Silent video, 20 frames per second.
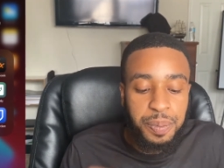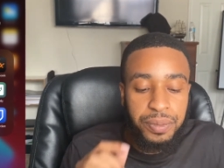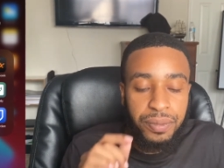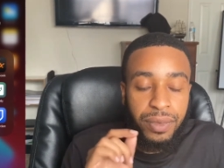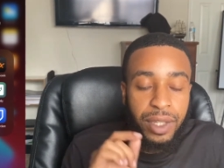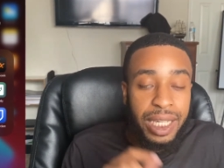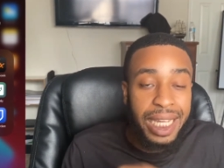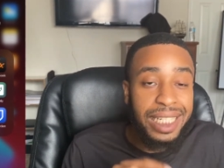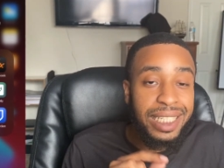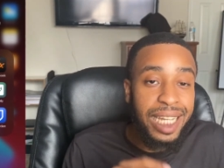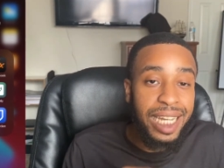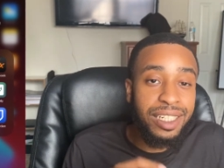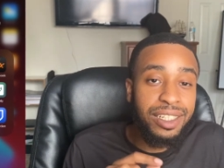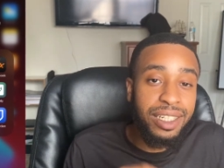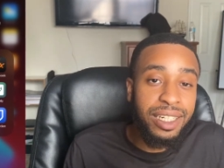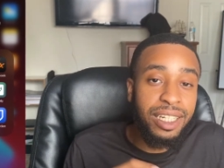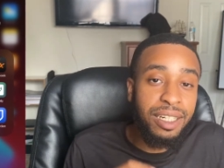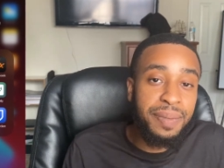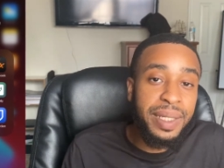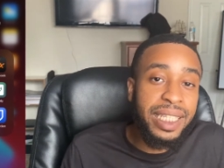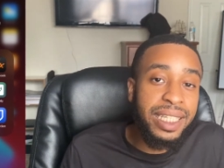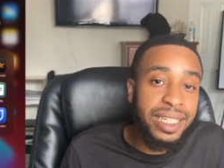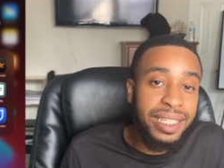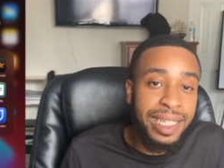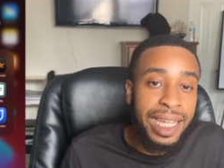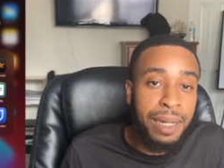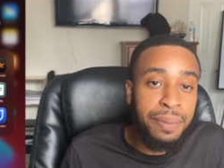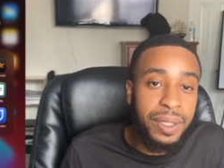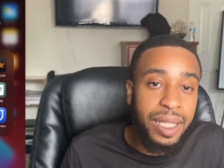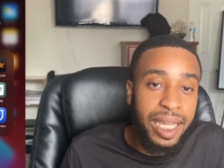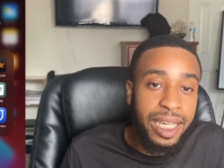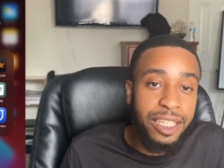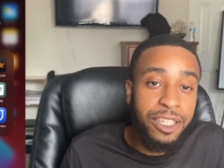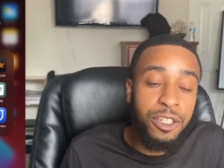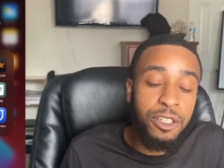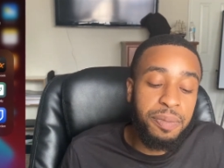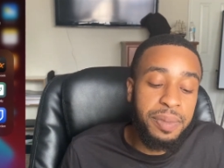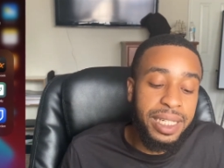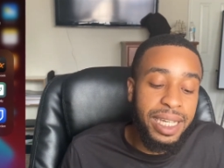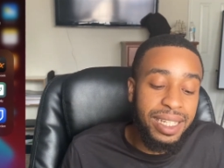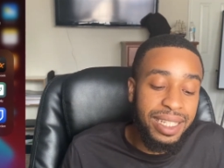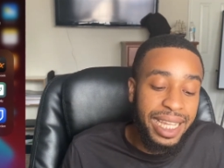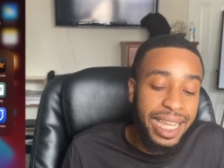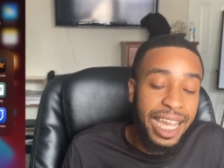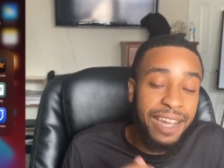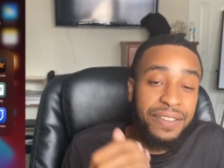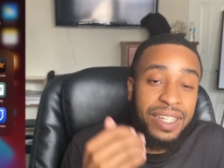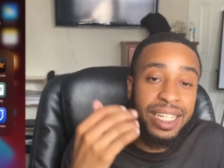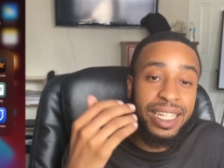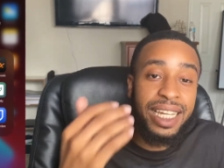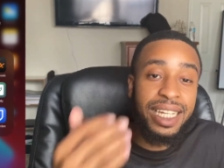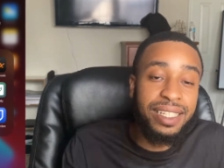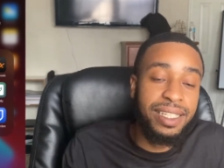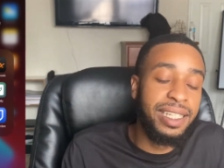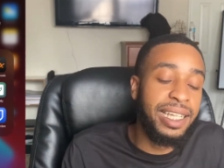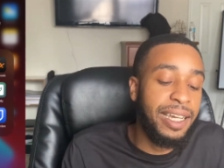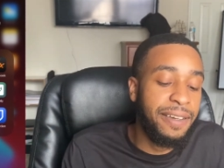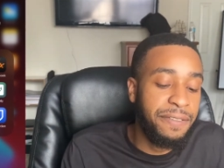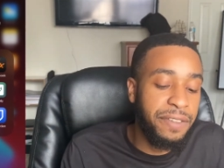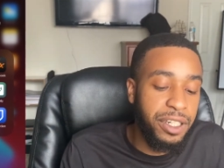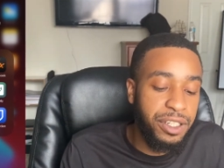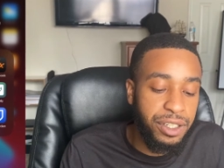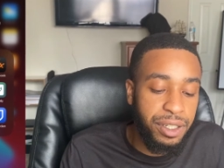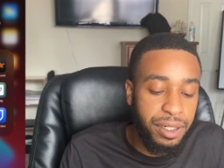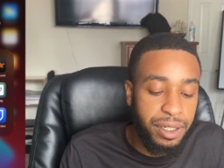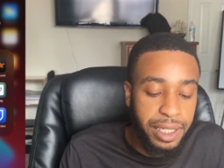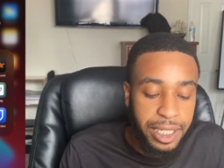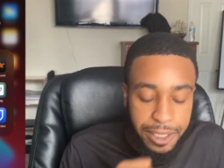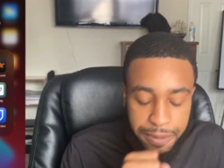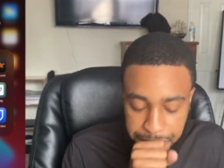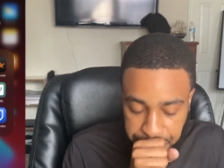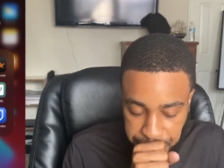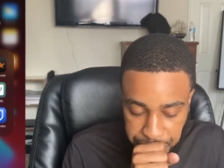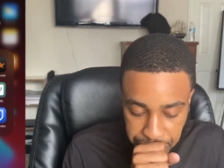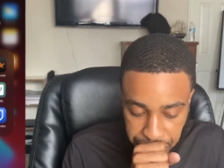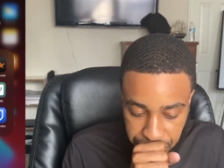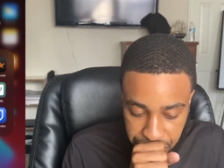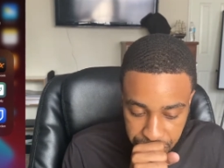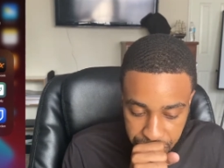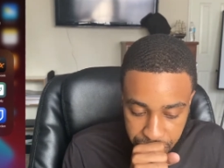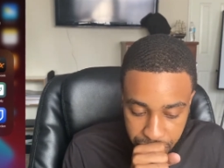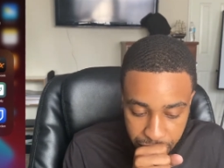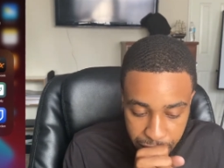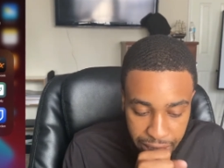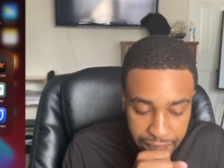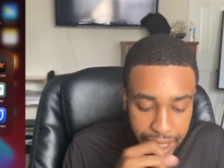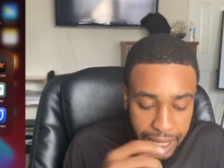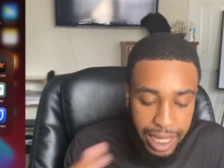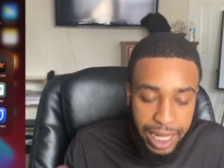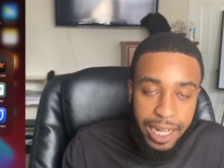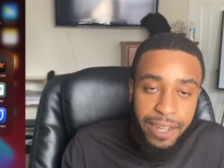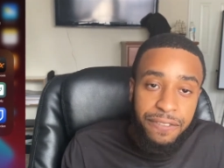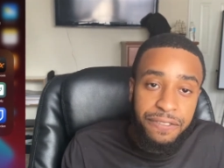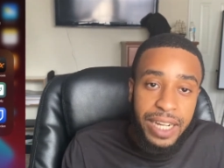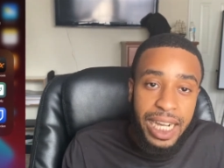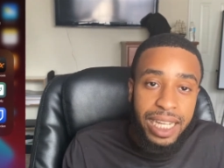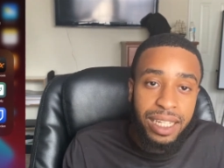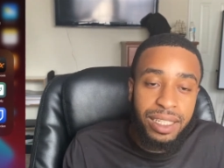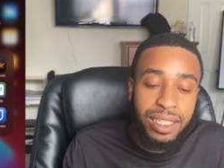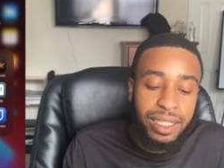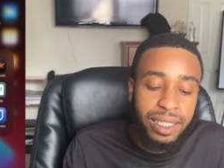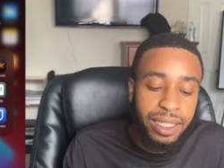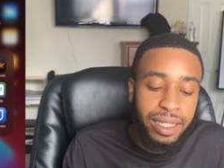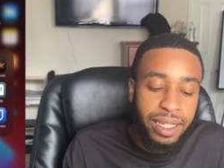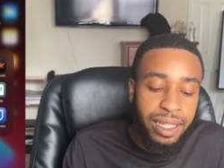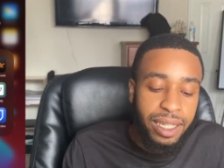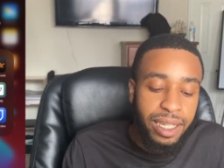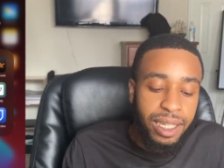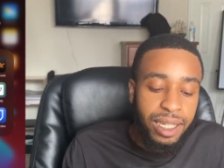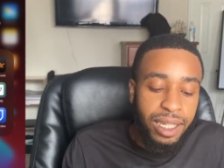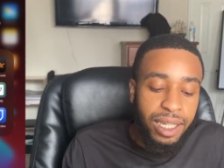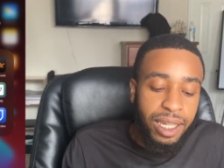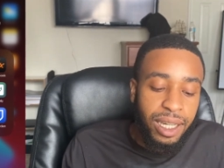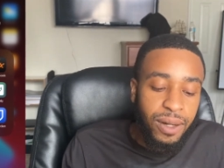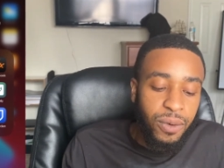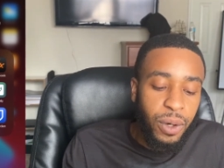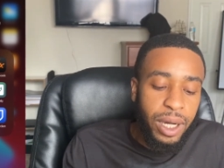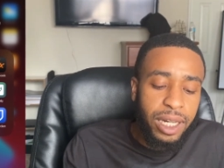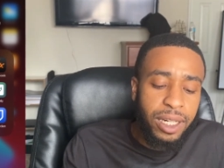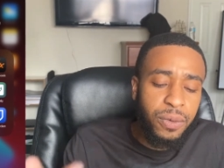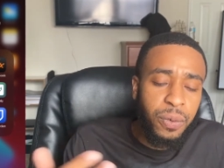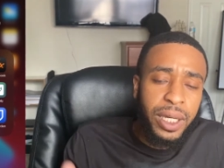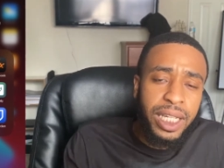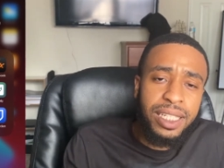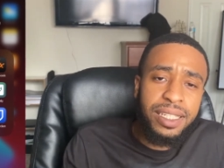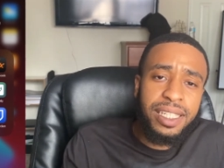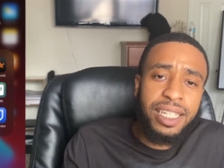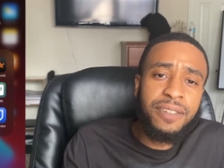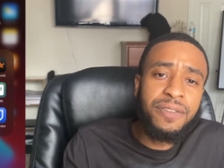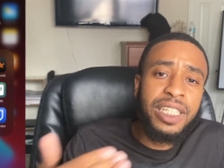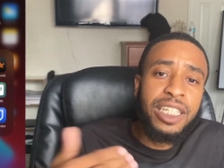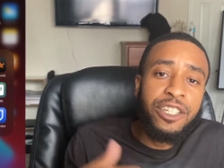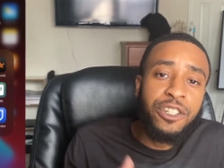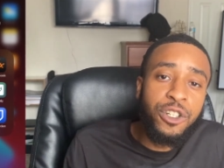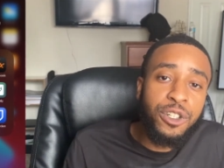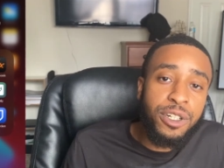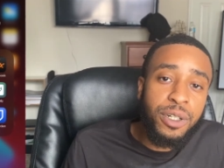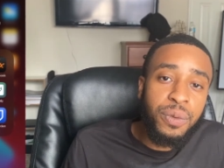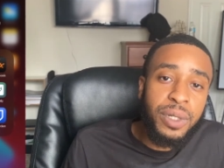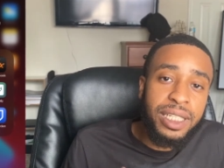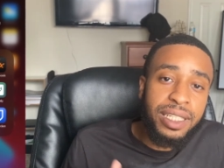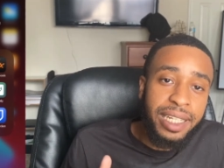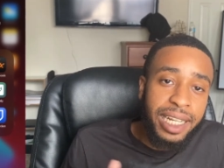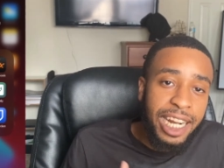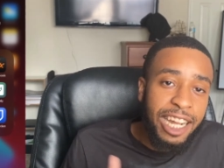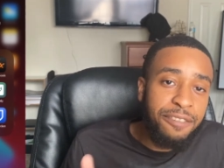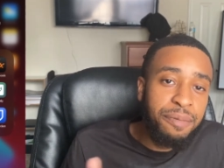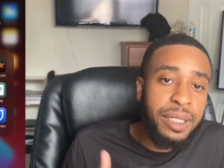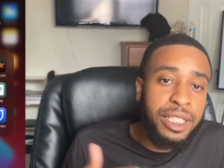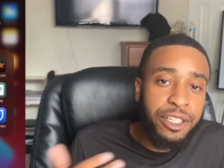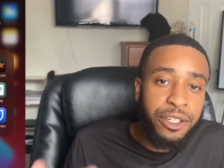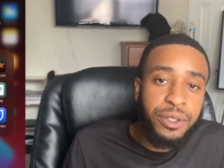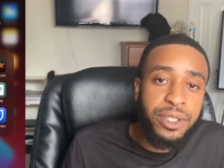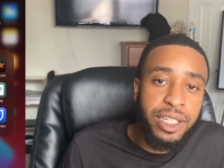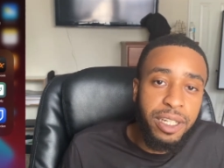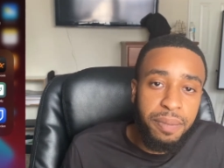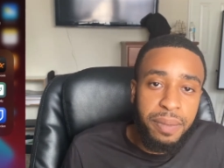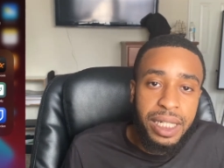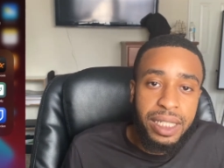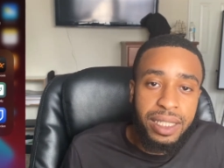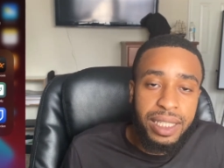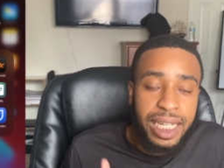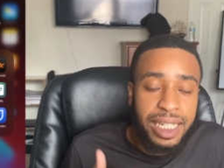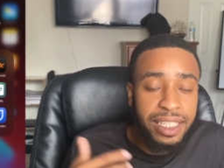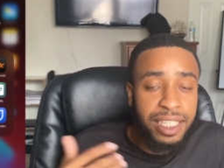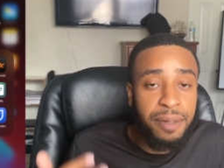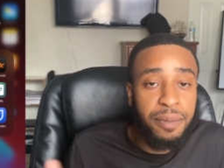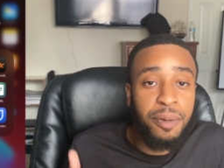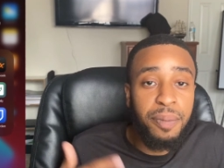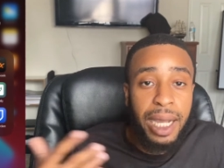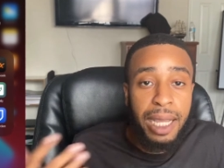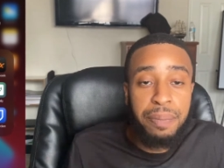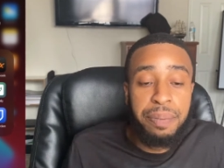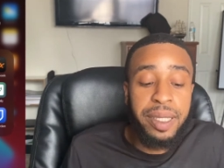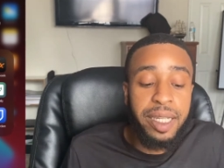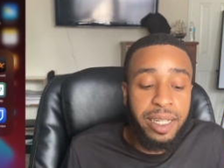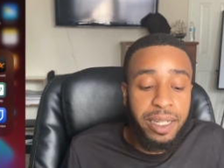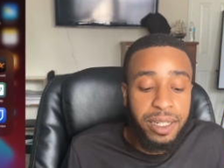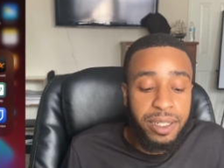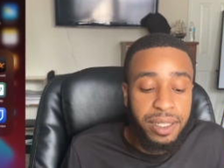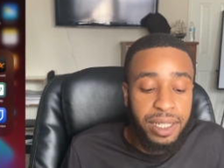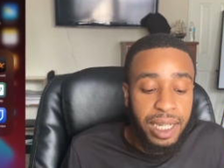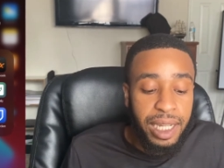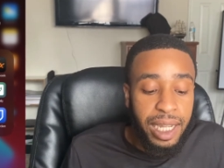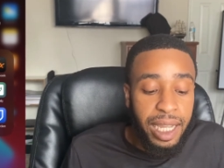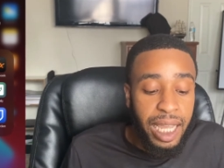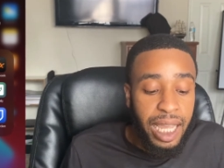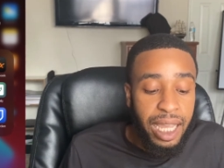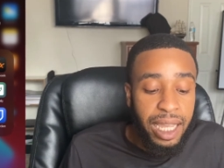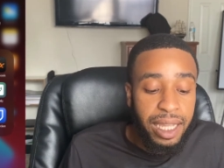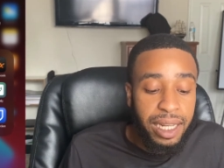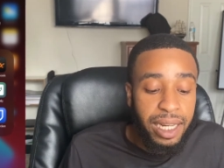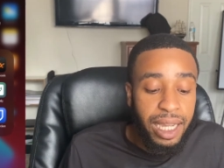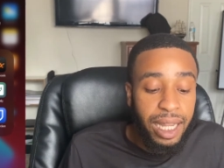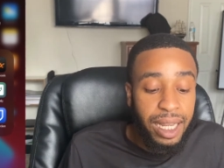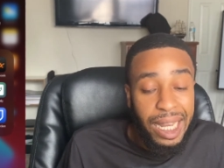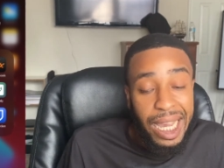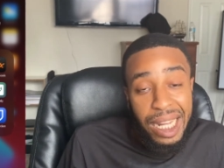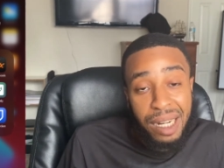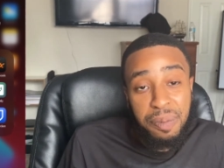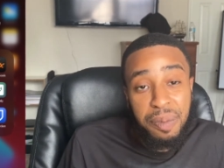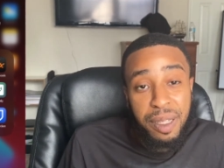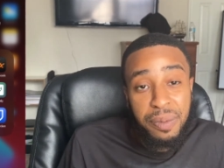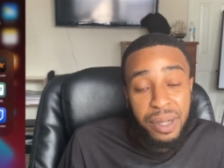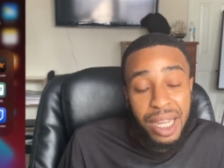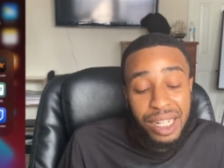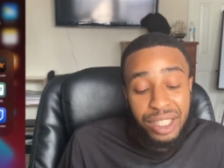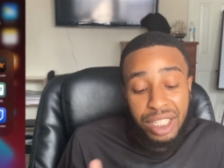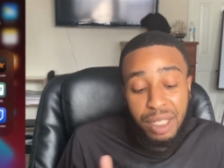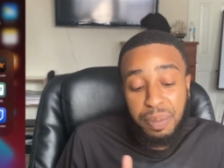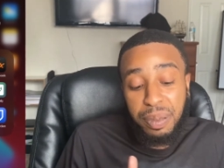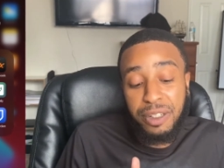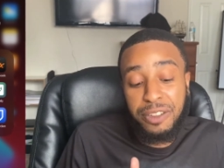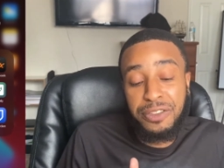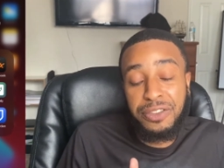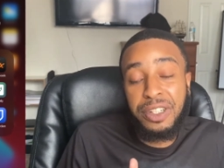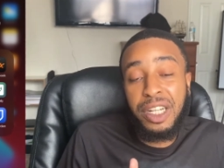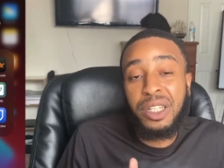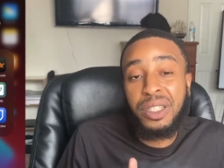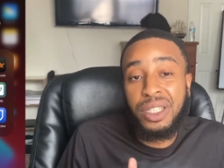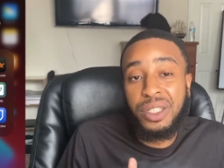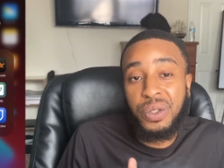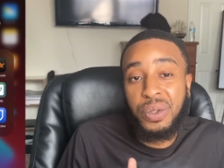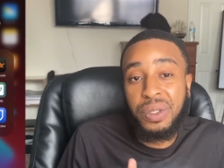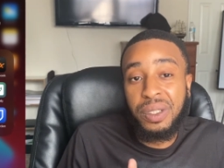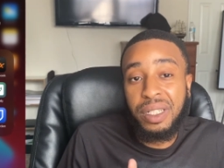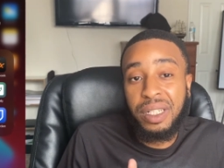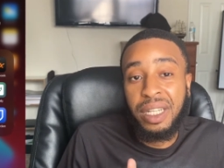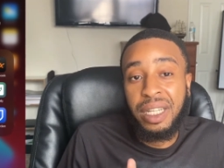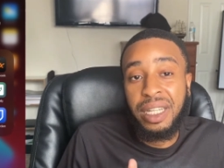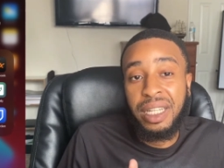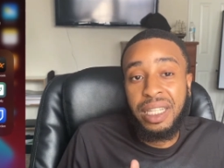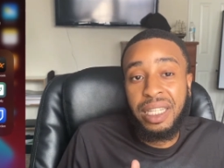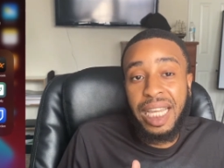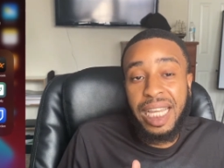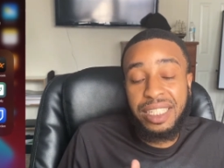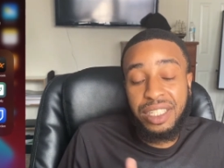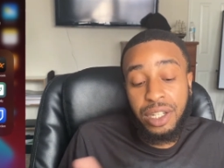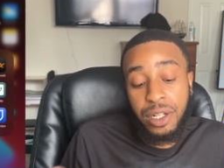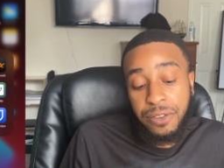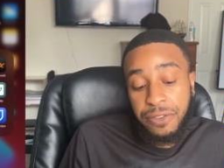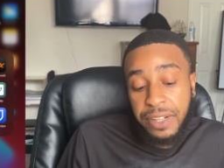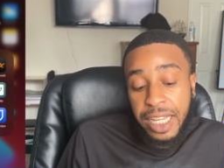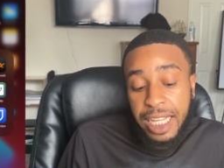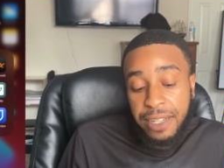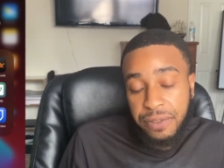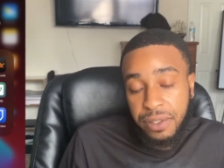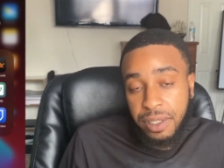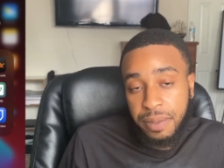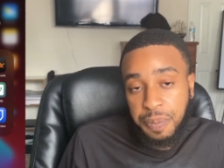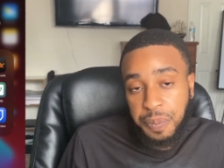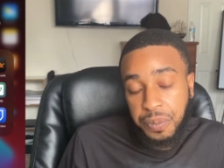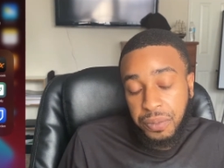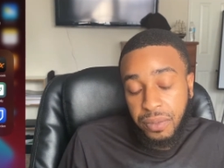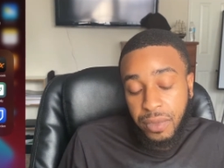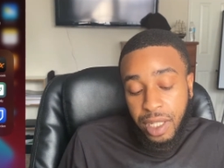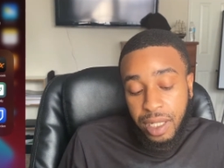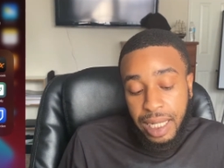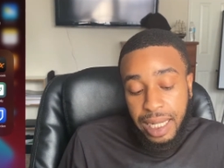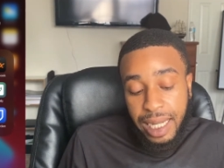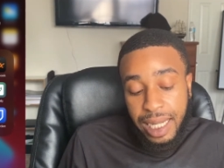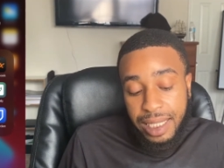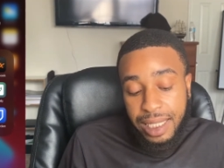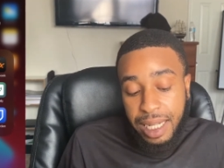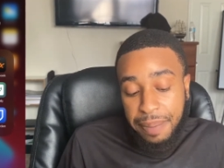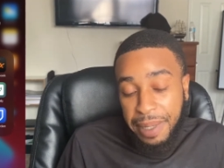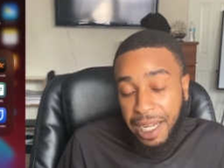that's actually gonna be the example that I use because they have a desktop version, okay? And then finally, one of the relatively newer ones that I've been using amongst like some of my peers, and a lot of people actually prefer this one as their favorite. Like I said, my